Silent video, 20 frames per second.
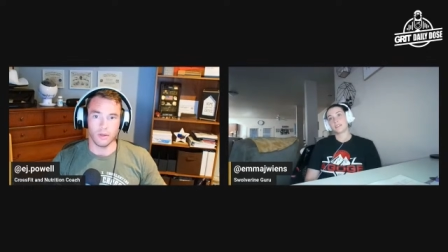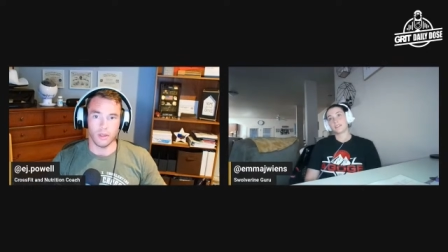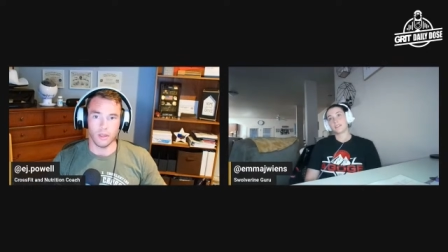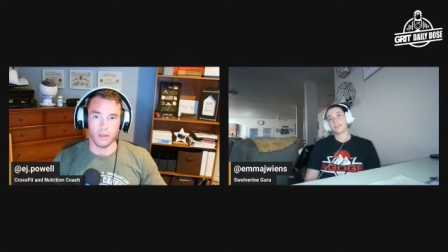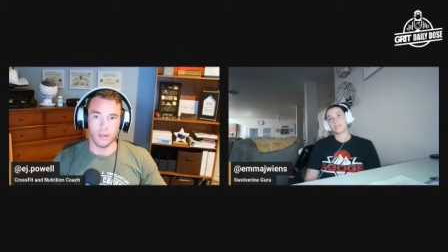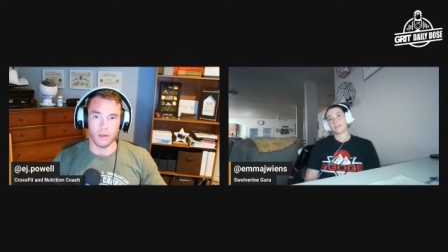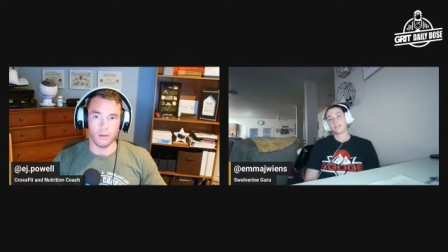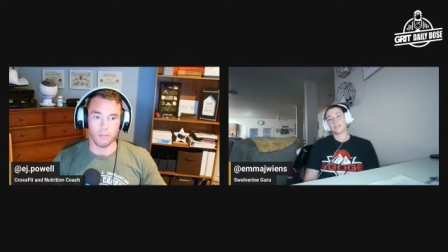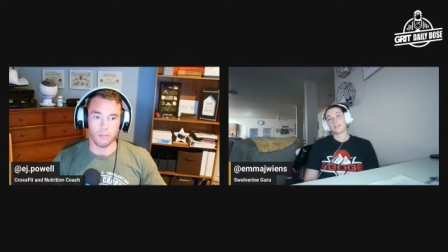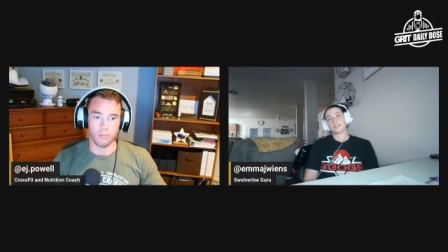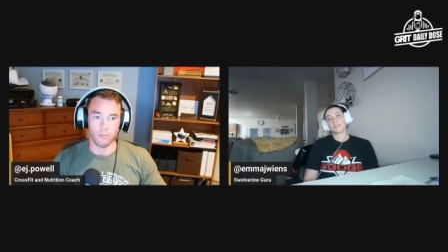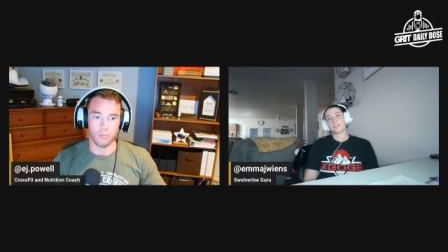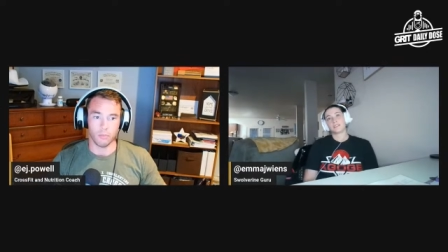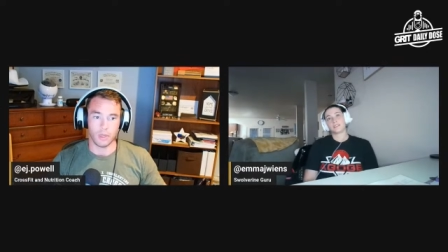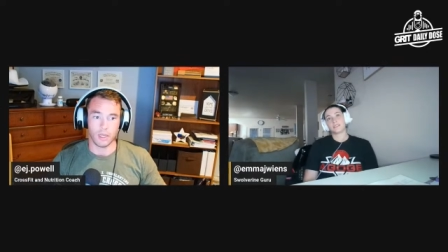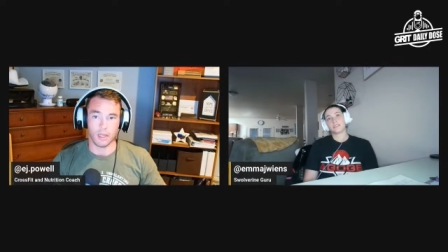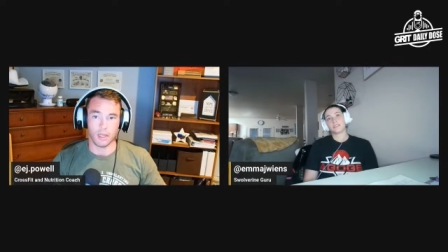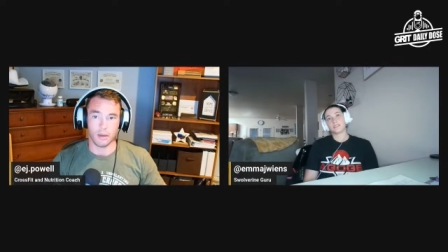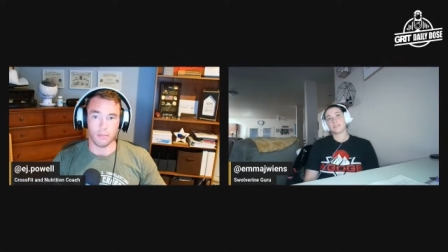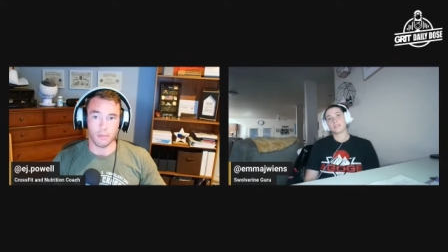
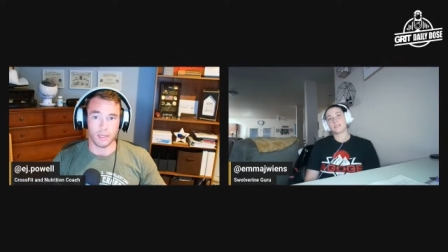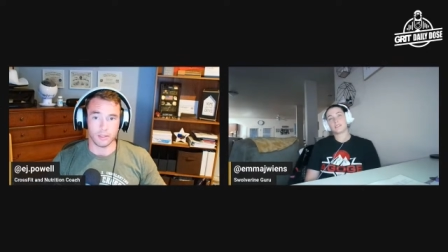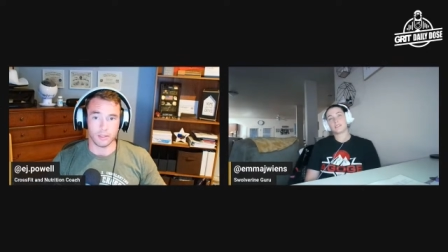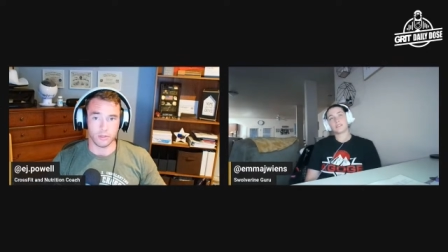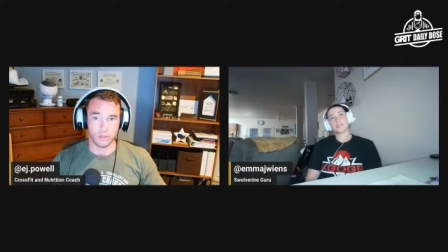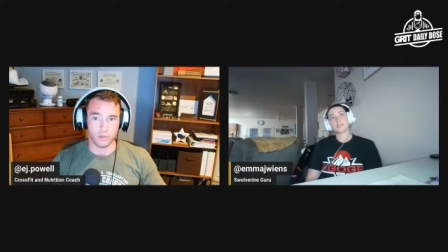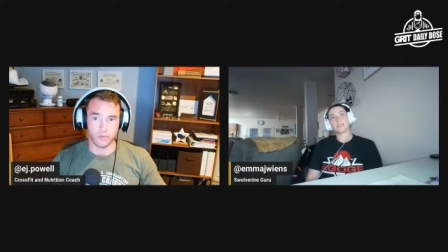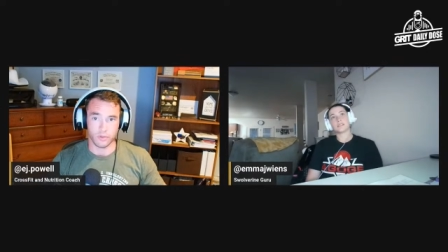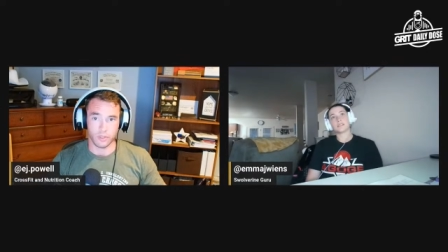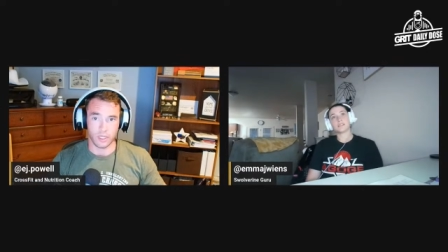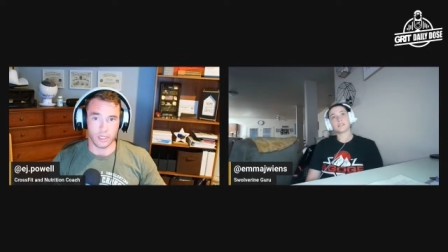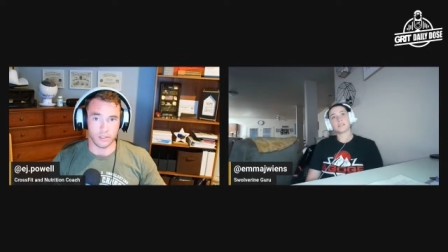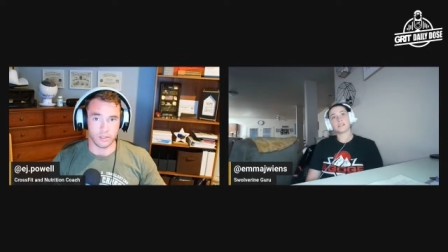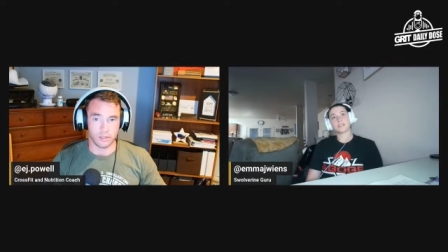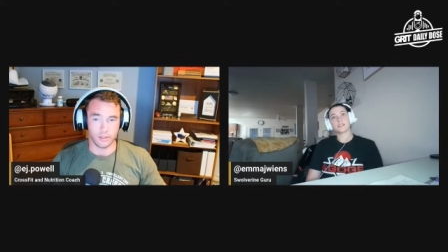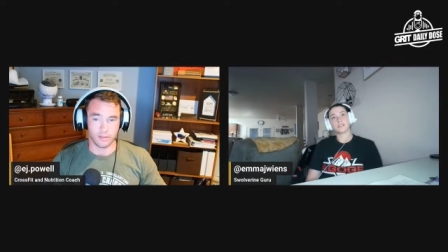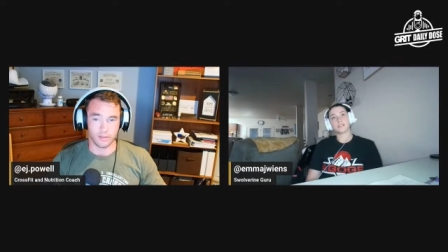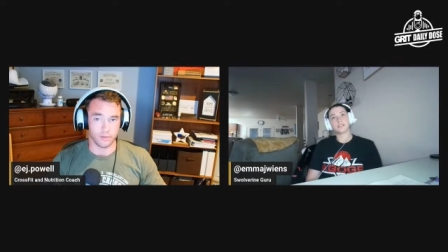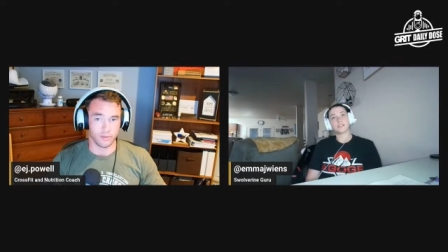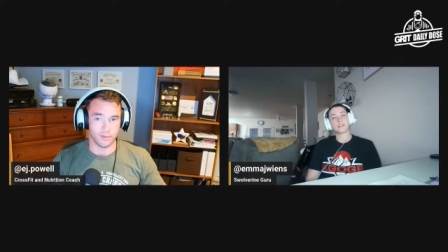when I got my
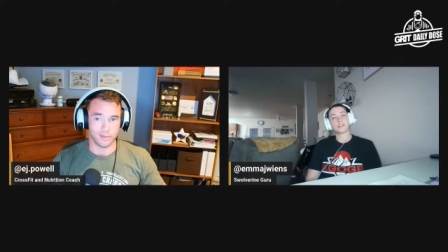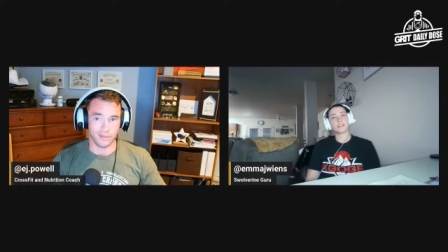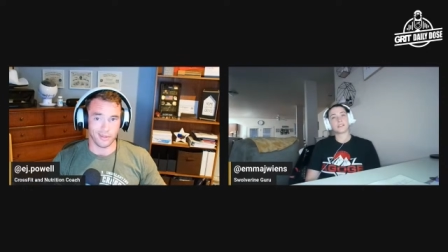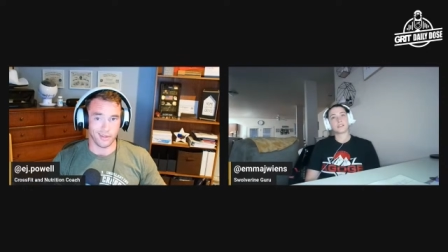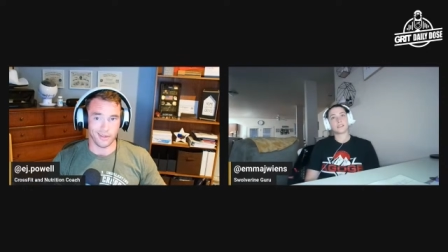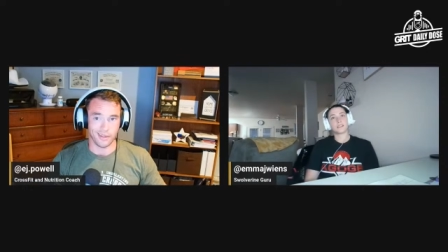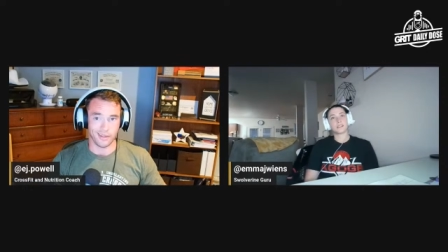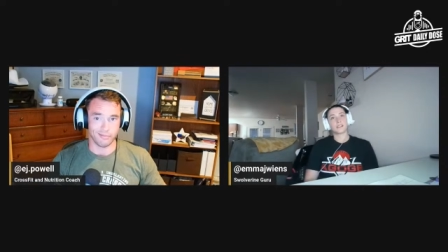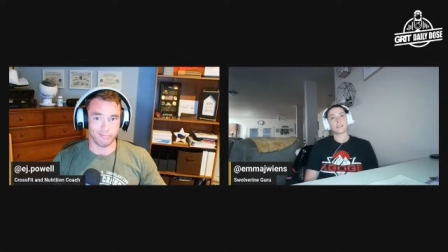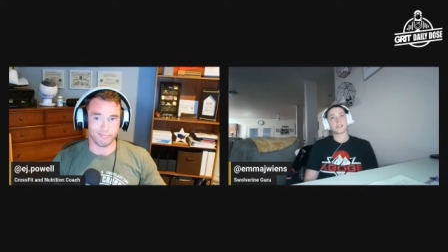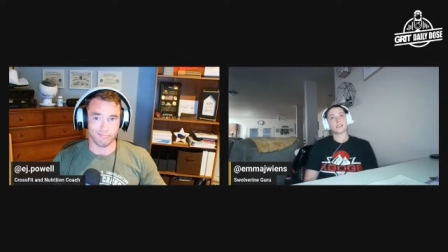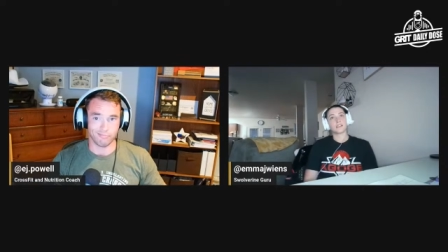certification. This was not